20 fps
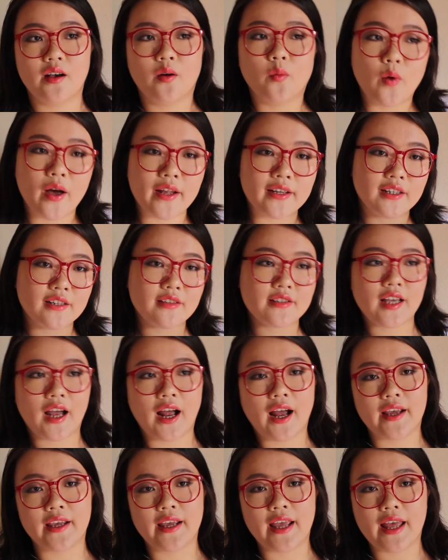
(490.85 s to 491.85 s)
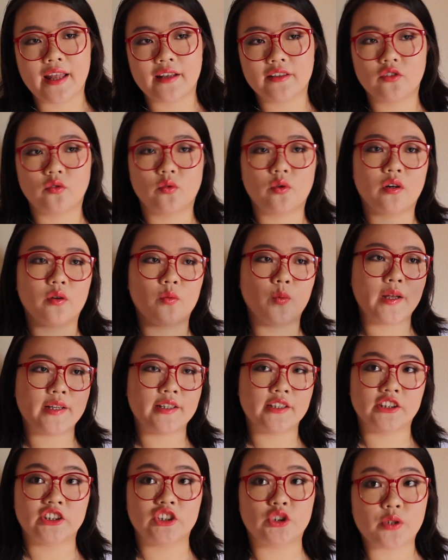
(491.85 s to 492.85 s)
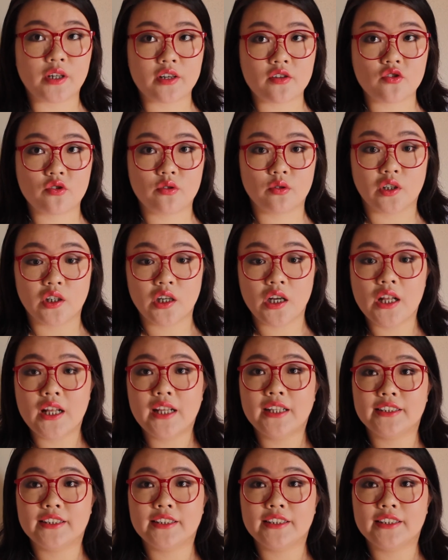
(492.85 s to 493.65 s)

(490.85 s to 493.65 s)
whether it's high-end or whether it's drugstore.